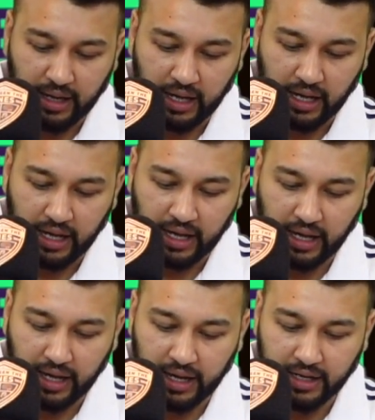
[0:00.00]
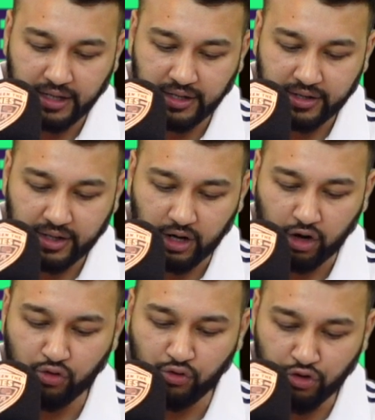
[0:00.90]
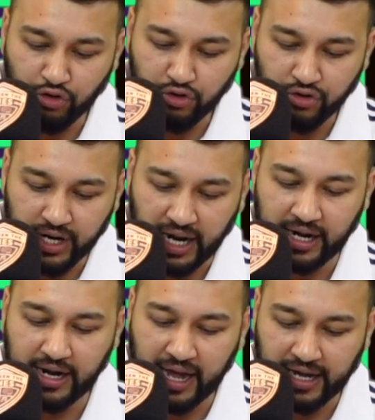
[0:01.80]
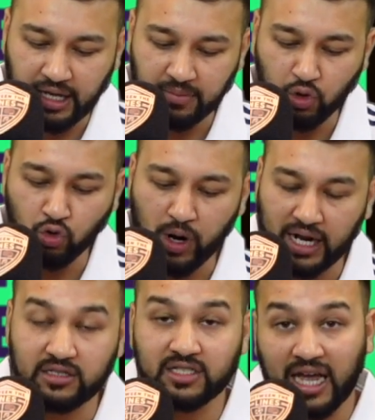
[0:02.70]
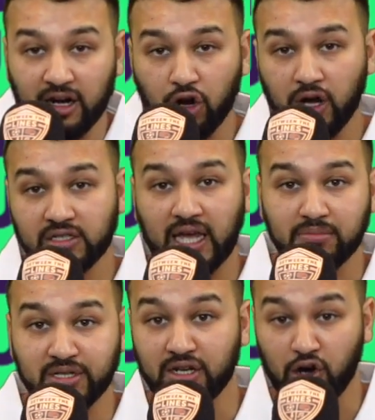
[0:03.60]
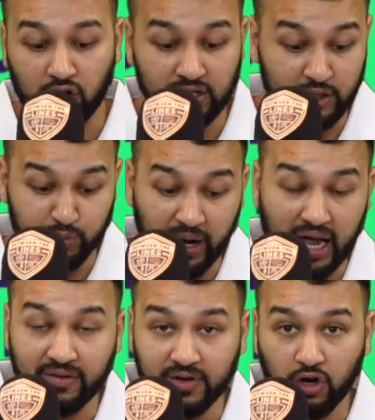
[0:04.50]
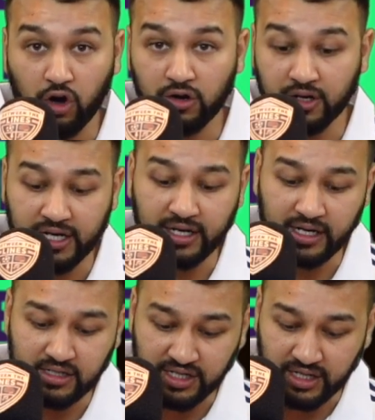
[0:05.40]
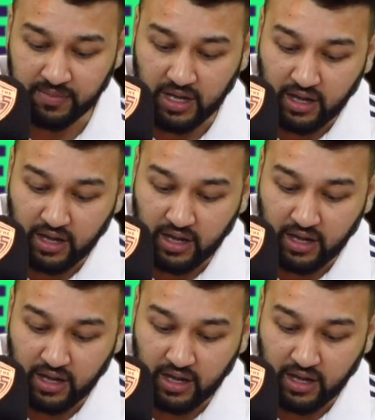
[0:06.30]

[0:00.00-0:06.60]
and Haroon and Naib, all had Salah as captain despite having Haaland in their team.